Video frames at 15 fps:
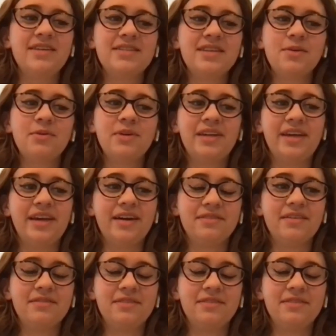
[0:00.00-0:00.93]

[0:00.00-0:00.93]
I would give